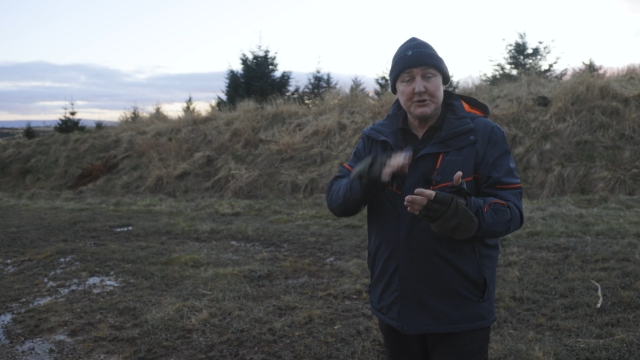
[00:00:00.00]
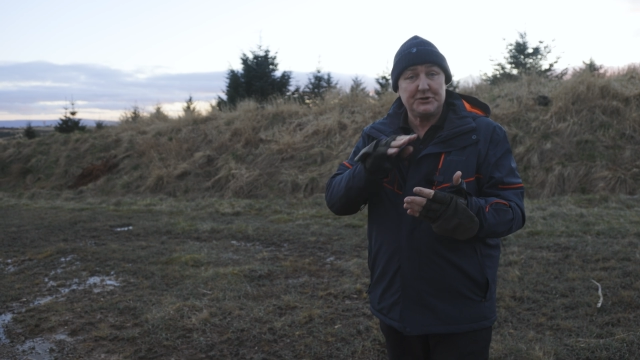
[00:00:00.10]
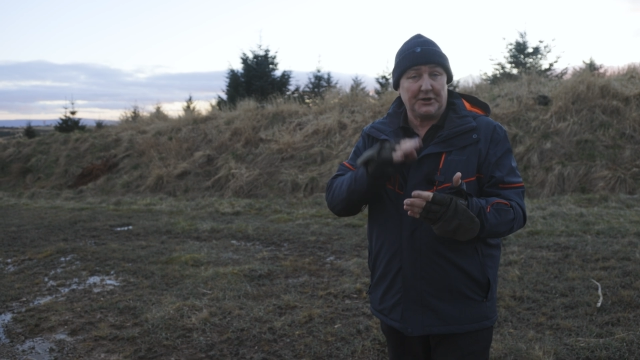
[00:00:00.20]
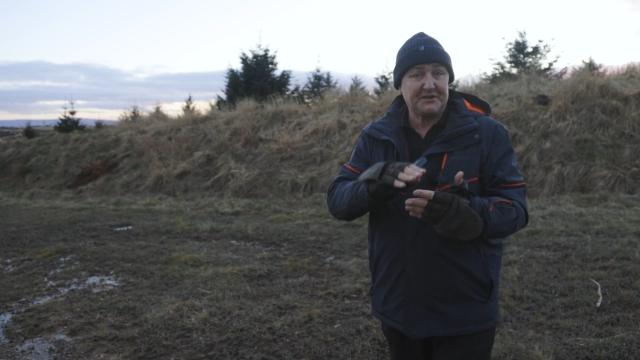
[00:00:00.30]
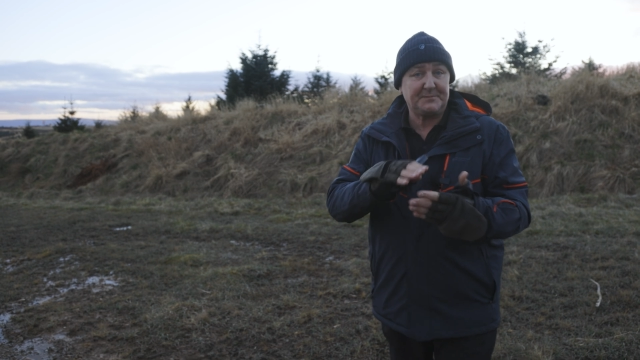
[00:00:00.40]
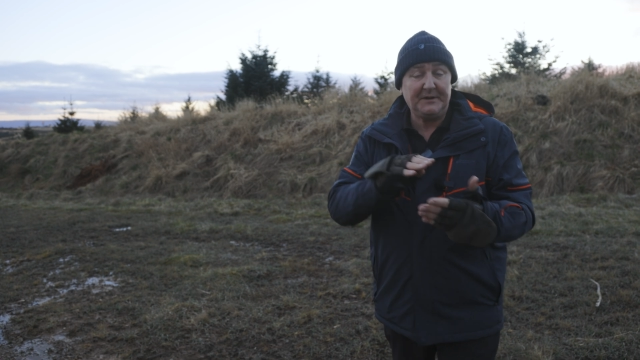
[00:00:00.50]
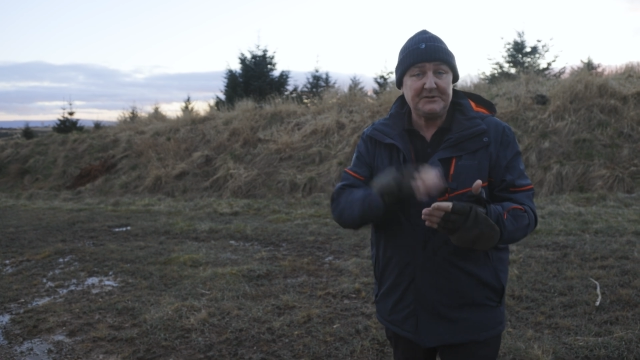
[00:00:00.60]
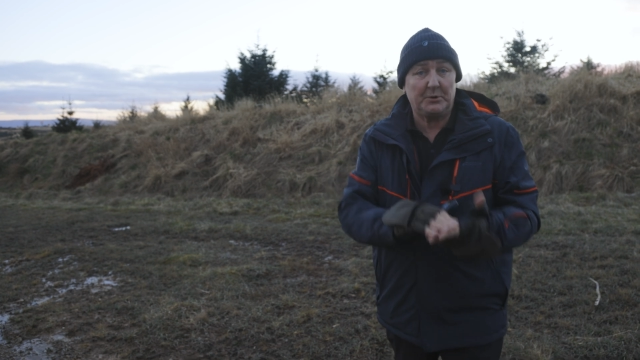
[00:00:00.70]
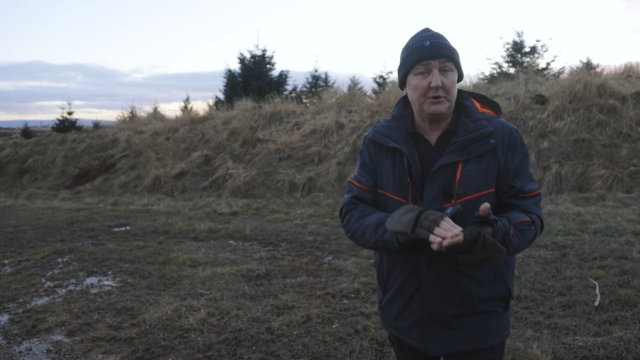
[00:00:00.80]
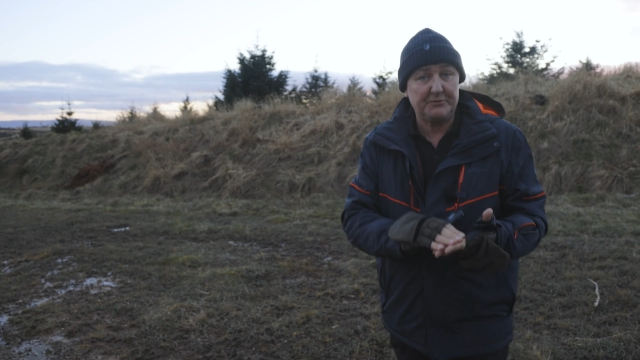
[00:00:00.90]
shutter speed to
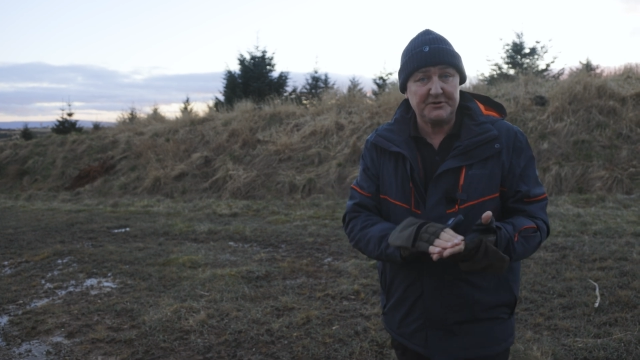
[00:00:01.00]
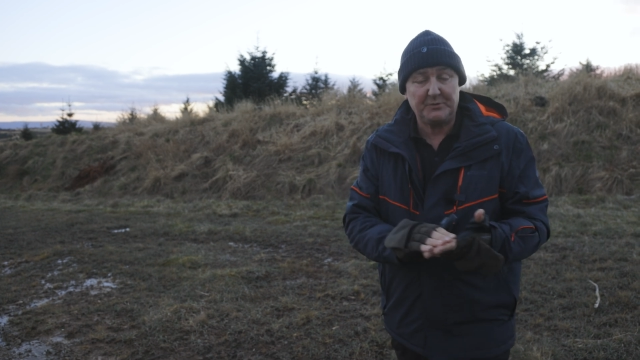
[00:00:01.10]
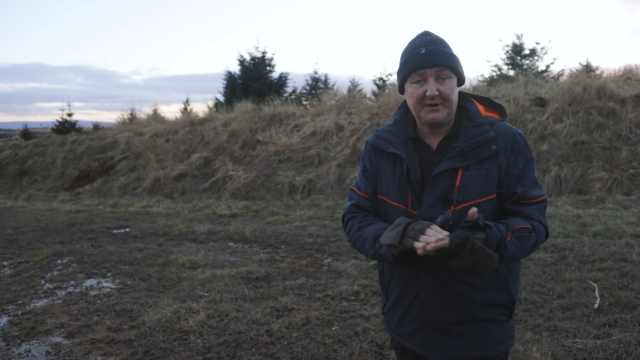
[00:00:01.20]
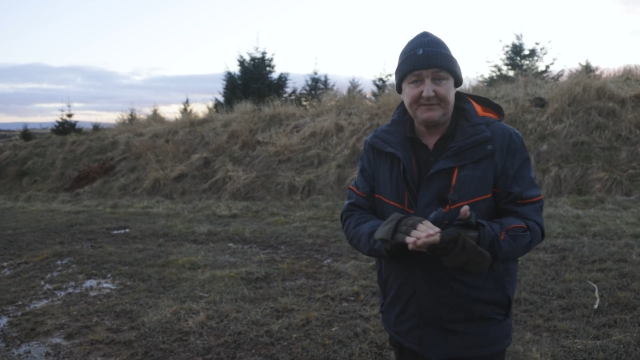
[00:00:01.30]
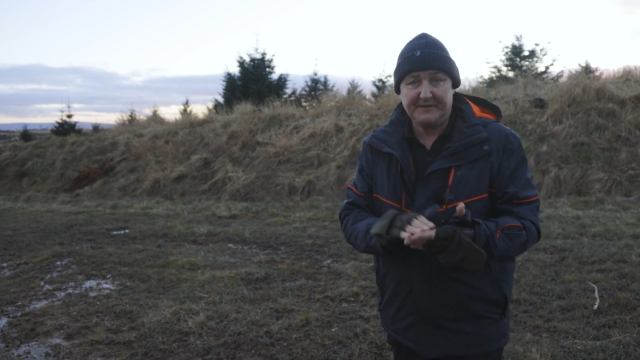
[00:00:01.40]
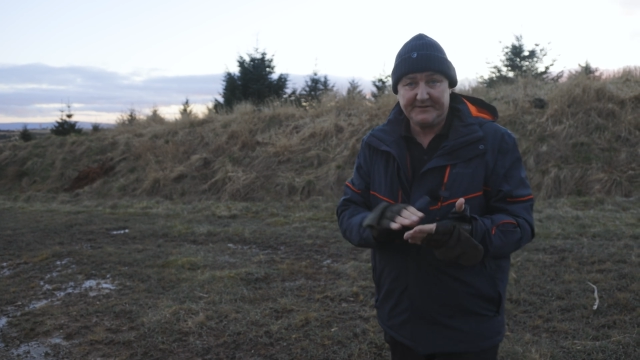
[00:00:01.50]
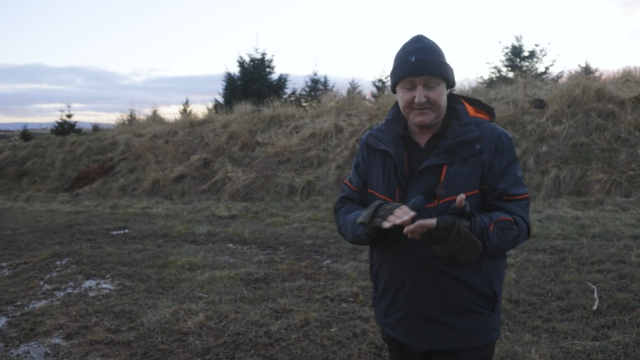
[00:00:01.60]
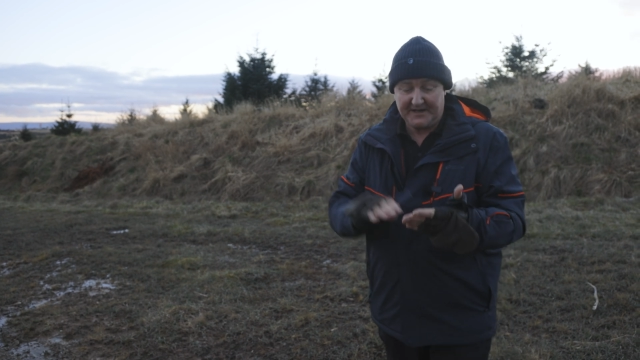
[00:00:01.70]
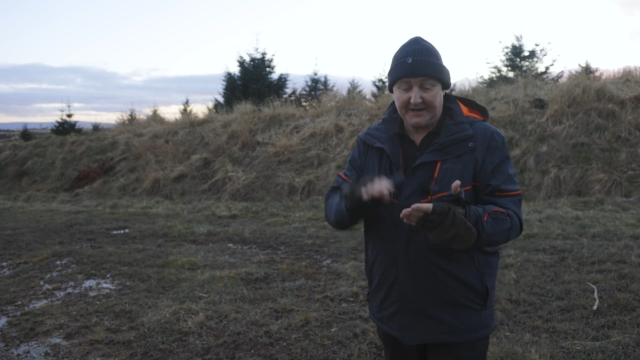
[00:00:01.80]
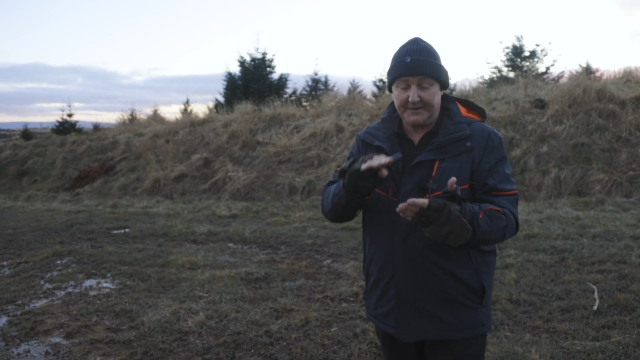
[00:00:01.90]
125th of a
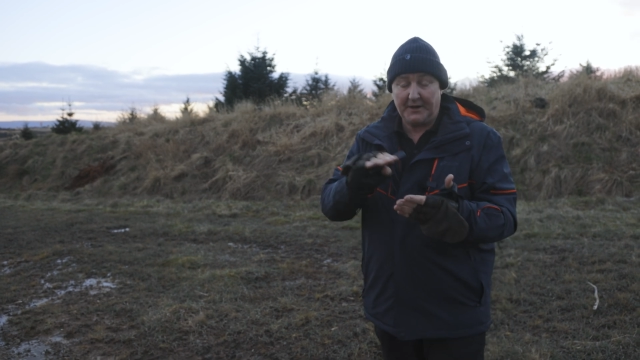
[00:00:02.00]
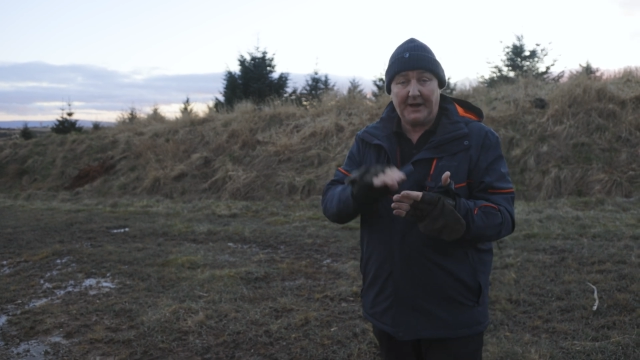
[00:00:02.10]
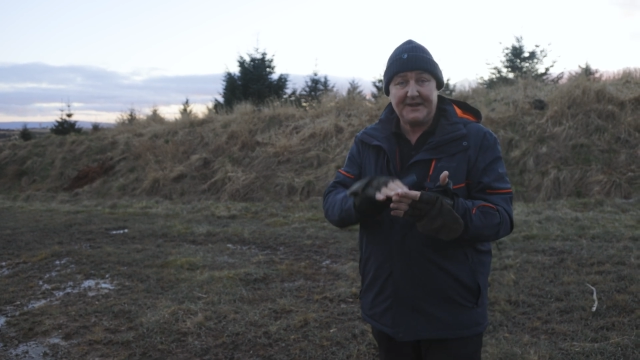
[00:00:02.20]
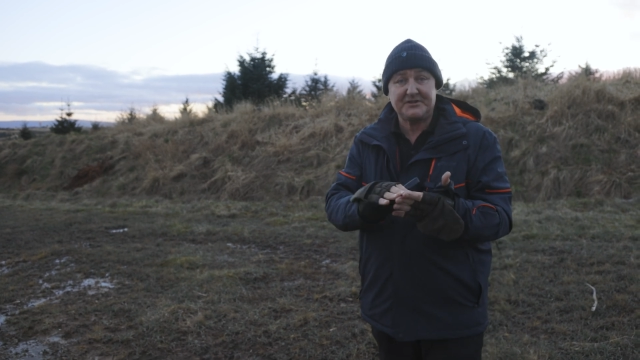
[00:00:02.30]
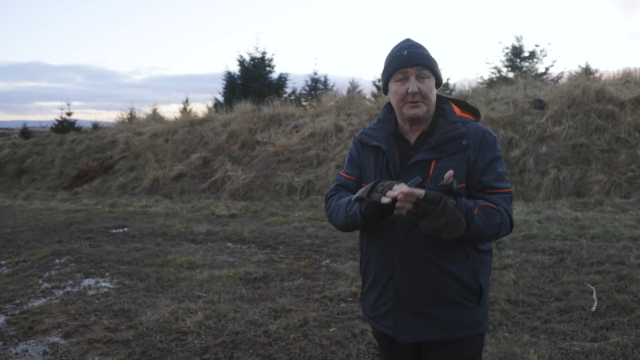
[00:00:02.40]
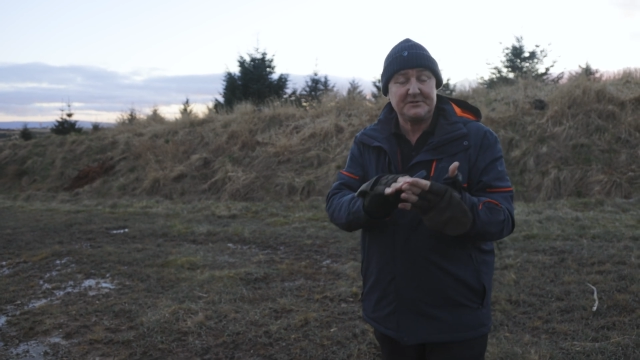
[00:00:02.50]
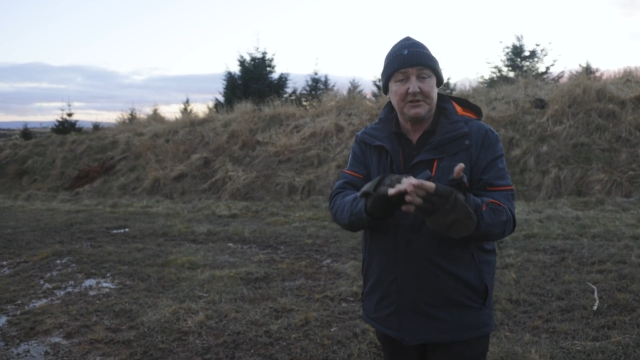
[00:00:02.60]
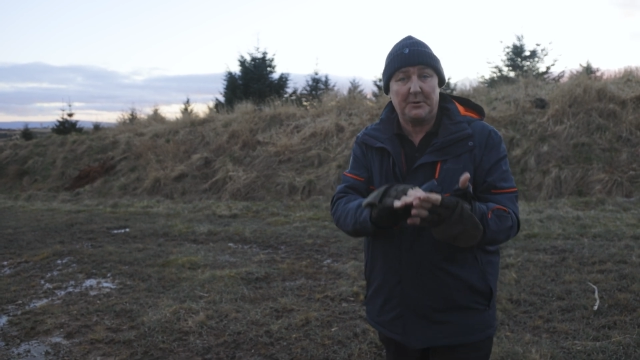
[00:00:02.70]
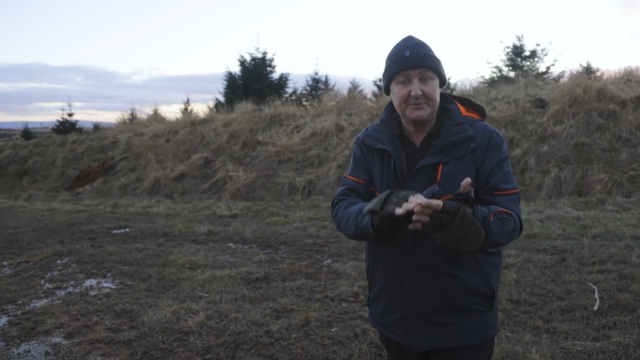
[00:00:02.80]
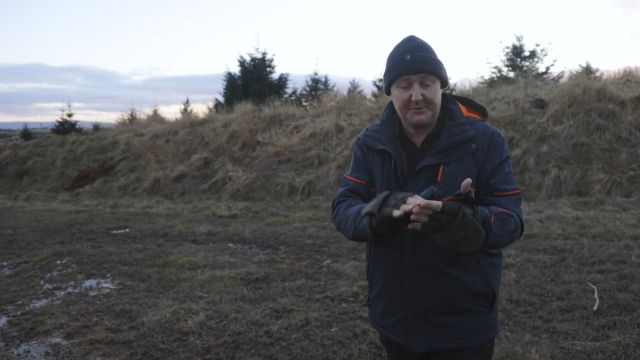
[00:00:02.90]
second, ISO as
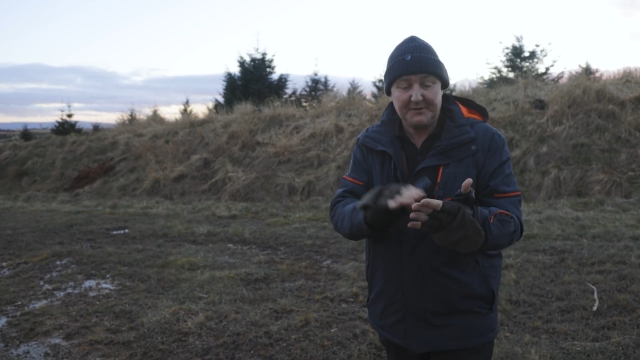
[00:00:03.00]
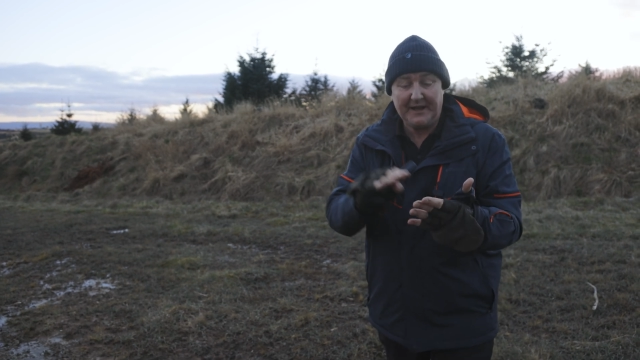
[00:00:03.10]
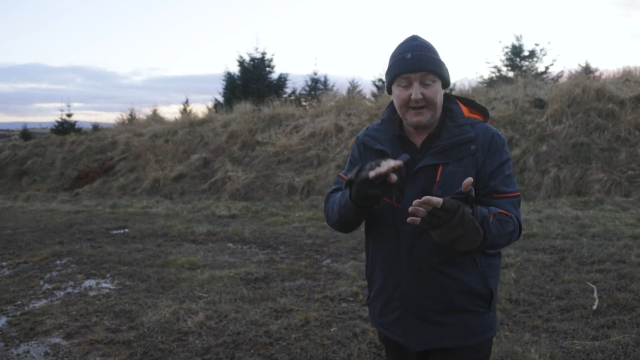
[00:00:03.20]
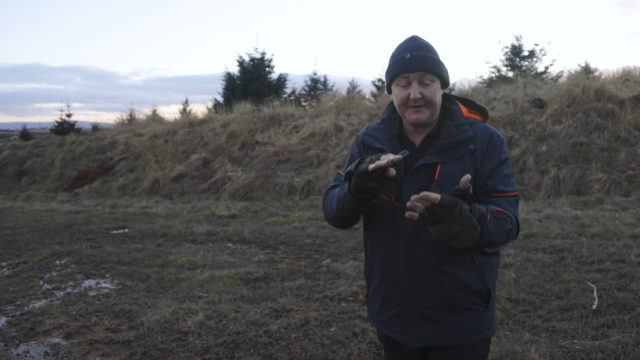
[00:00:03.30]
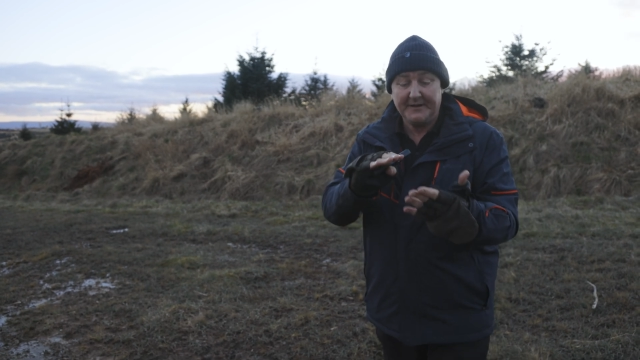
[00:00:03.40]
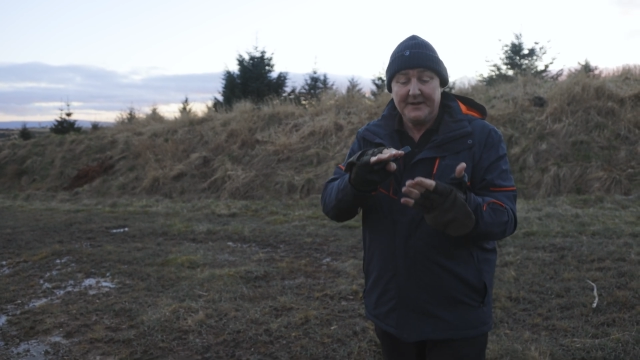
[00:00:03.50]
low as you can get it,